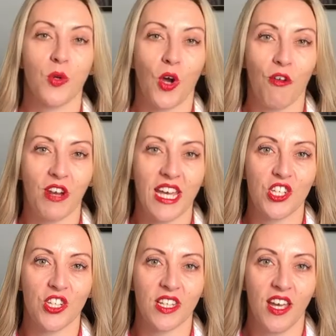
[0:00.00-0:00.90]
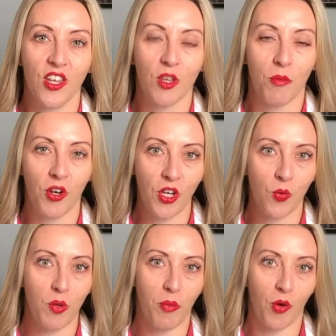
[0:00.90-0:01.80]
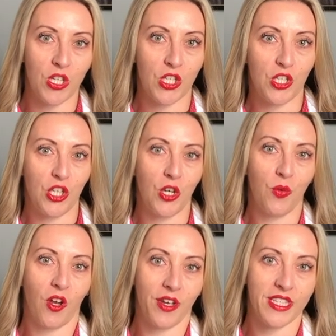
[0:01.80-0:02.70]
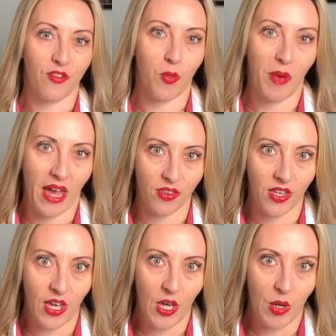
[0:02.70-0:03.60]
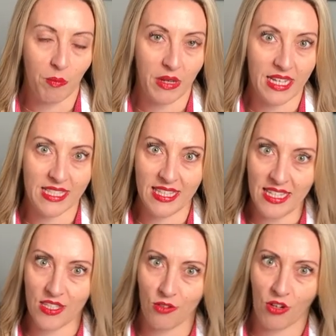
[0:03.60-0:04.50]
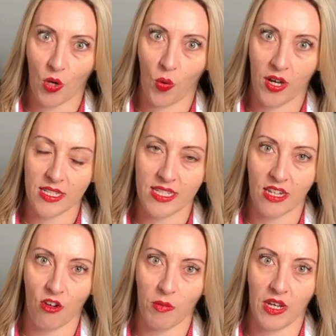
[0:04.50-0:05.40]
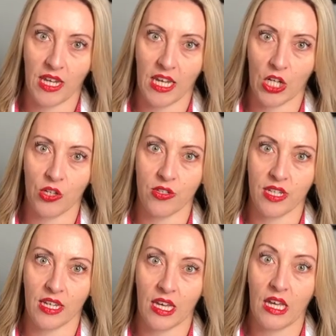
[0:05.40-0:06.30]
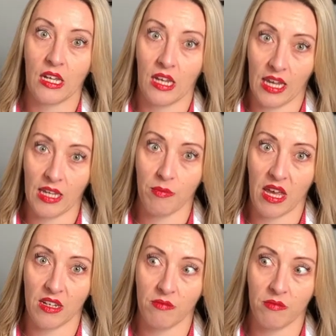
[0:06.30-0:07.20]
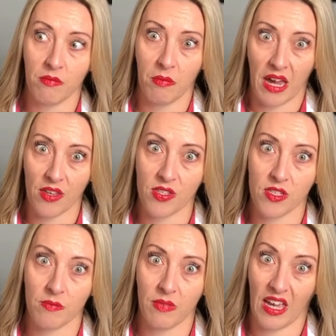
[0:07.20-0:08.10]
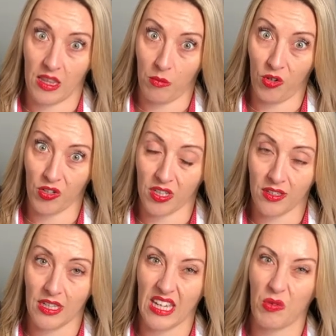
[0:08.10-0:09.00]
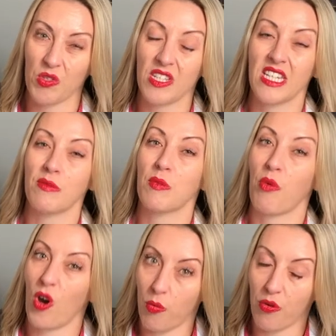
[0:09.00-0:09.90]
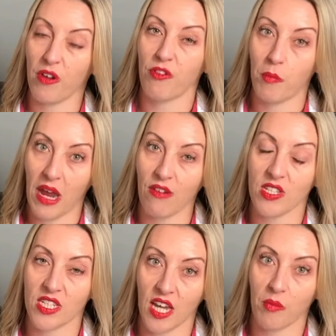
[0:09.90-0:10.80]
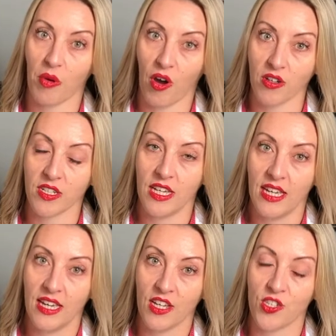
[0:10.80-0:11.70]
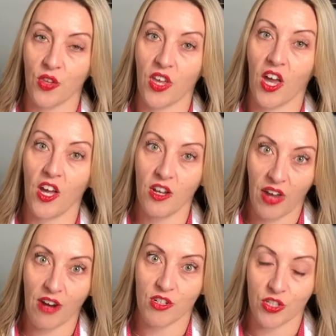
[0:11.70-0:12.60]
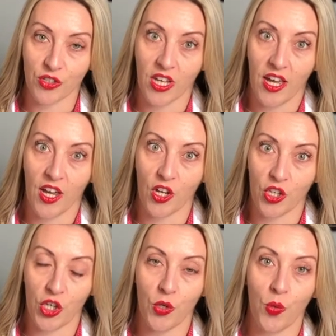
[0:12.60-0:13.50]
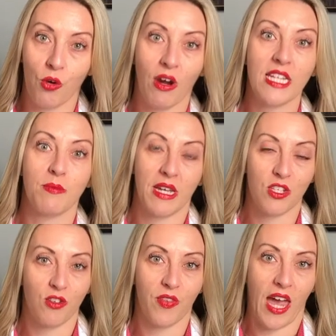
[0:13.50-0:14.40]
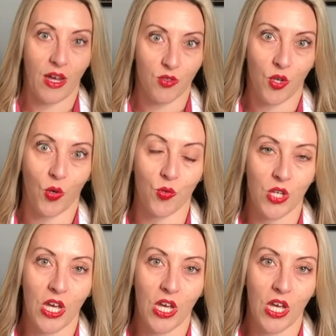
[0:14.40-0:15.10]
a coronation, the monarch would appoint new Knights of the Bath, but as this required a ceremony including naked men, baths, and the monarch, it wasn't deemed appropriate for Mary to take part, and so the Earl of Arundel, her new great master of the household,